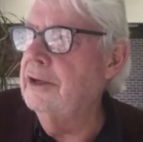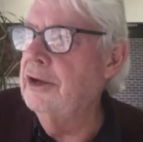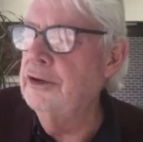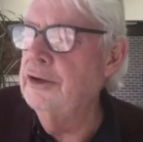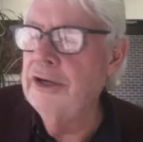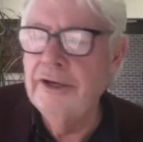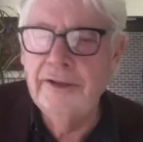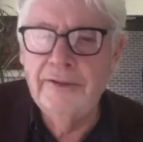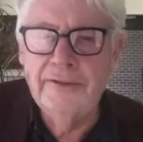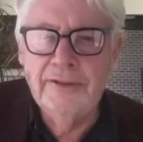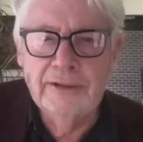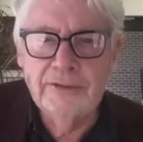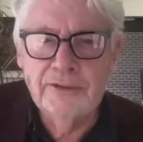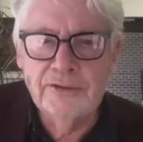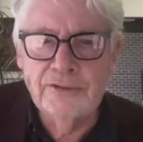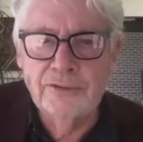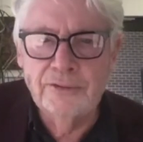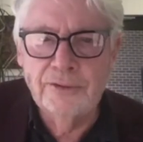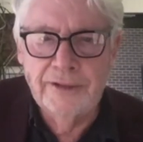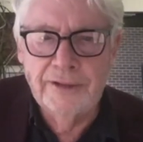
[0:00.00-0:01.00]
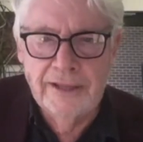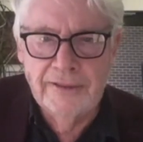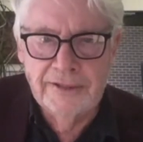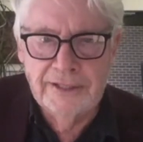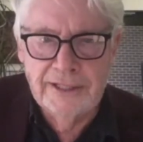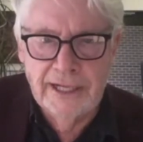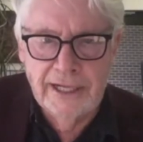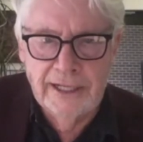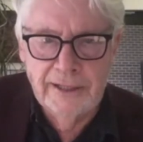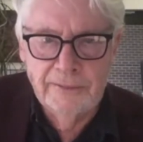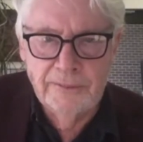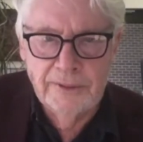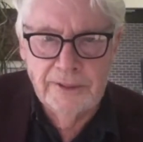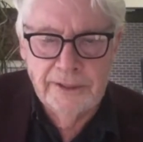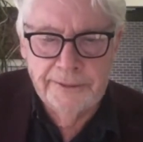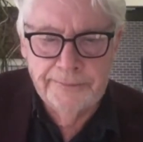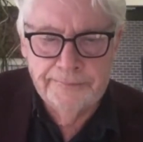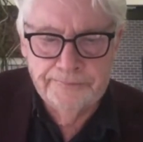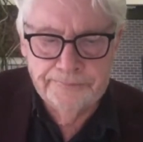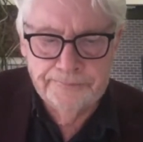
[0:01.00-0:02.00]
heard that story the other day
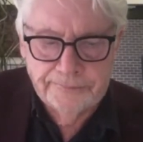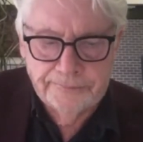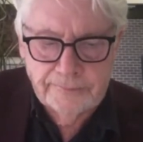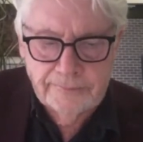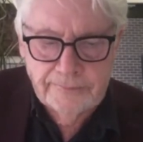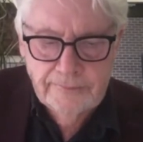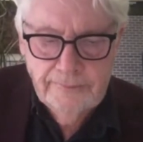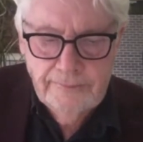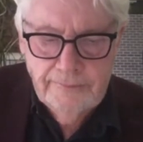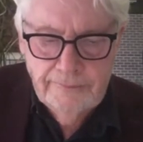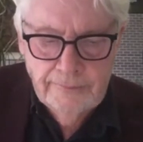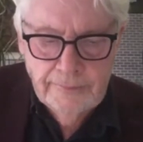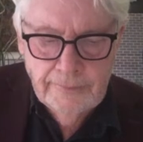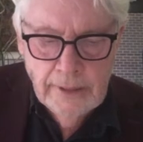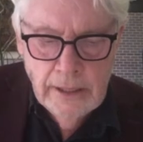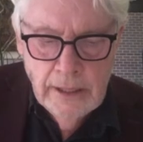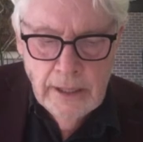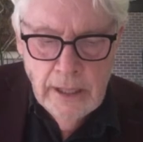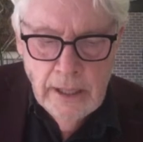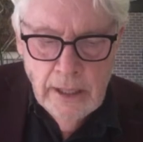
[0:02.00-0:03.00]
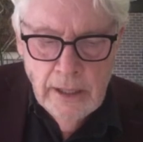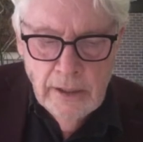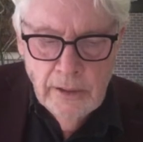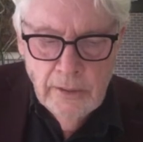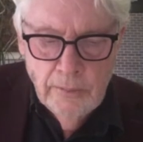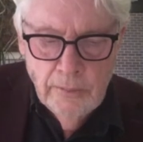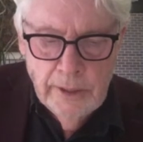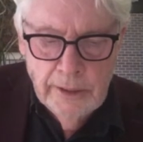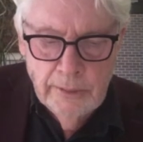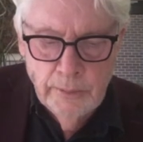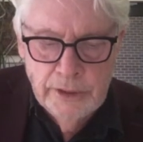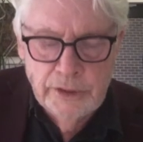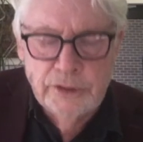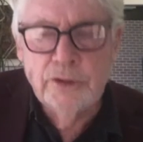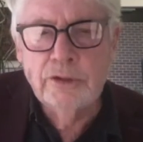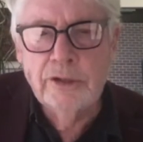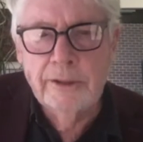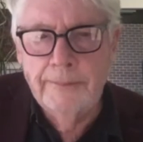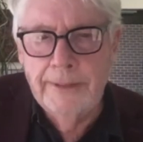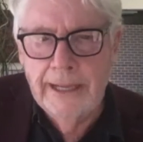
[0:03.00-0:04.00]
where we
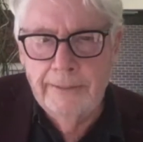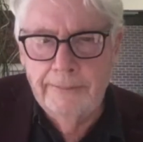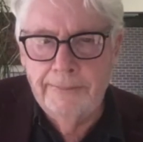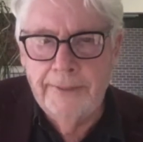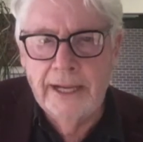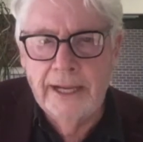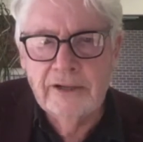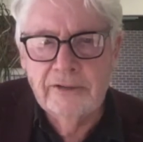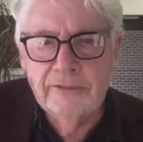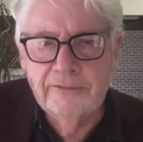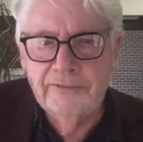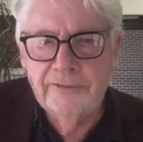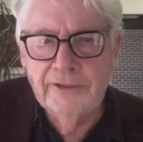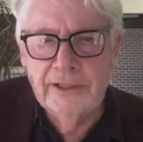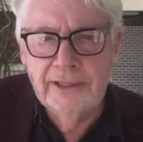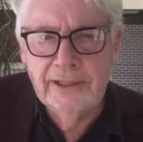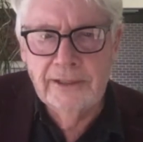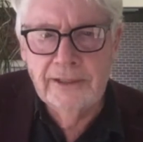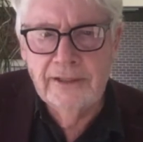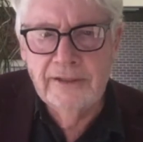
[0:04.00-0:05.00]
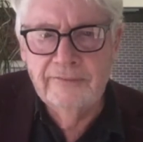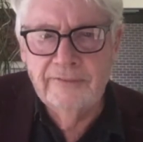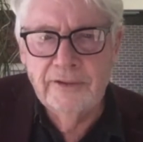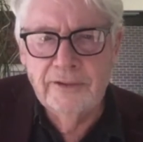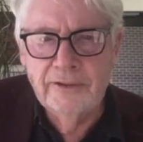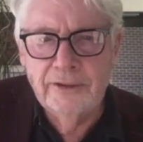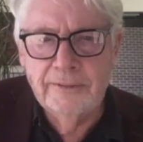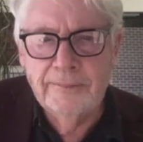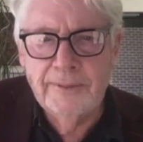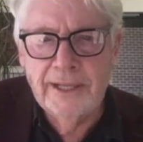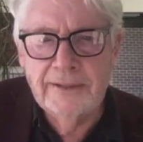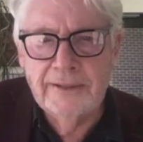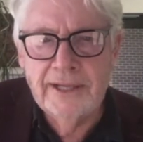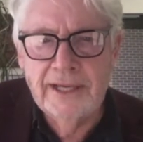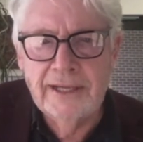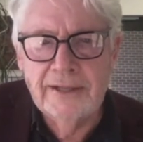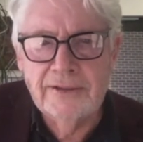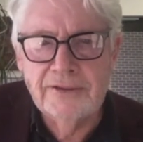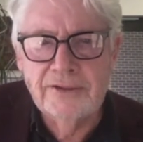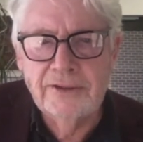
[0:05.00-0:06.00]
talk about bucket filling. Have you heard about
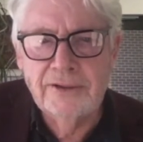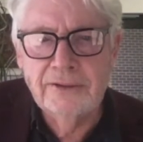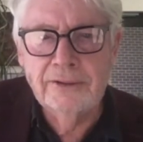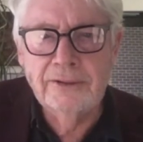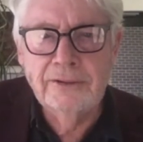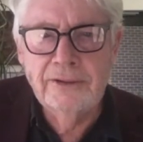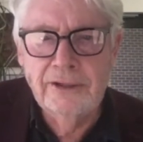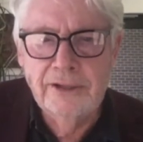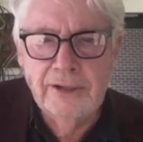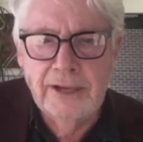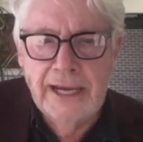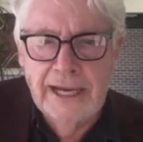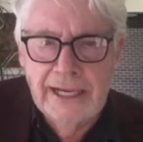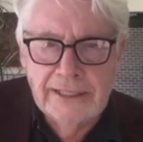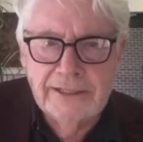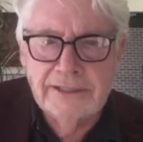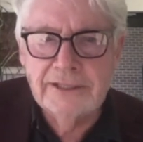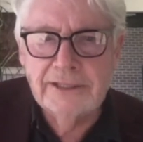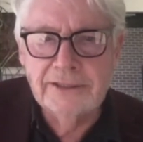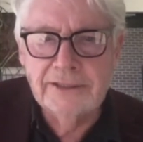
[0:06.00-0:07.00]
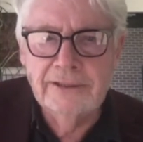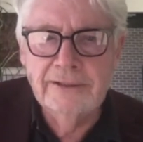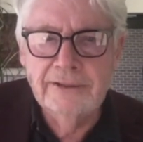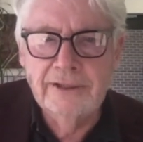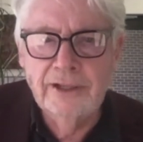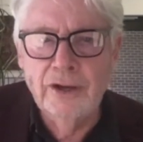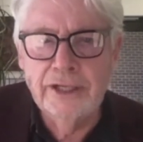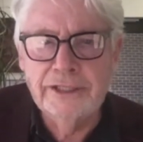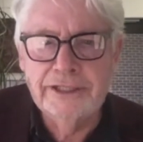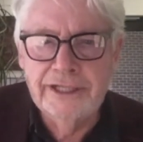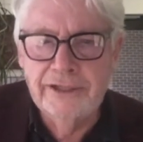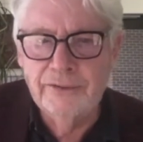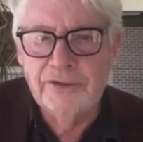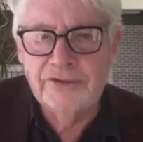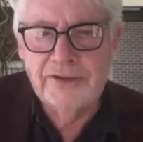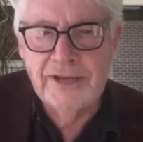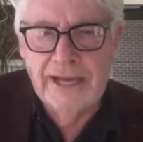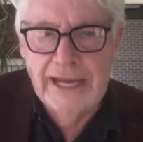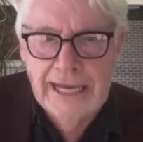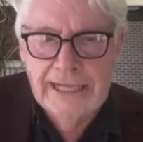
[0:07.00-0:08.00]
that? So you add to, the idea is
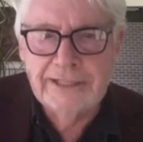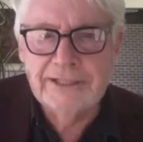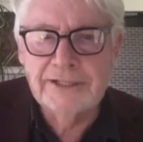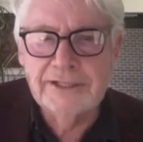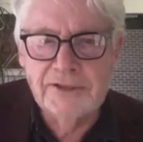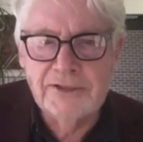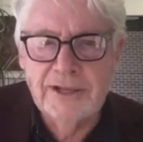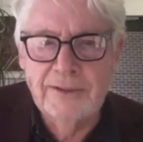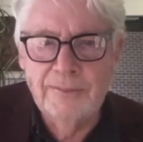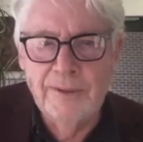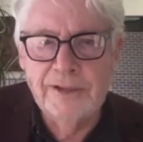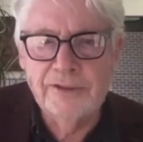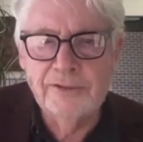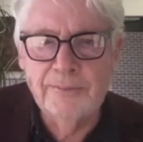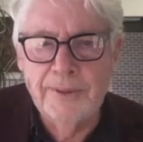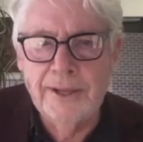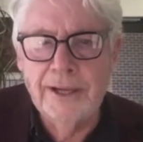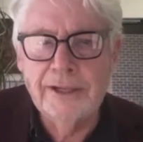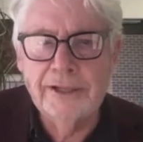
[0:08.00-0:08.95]
to add to someone's bucket,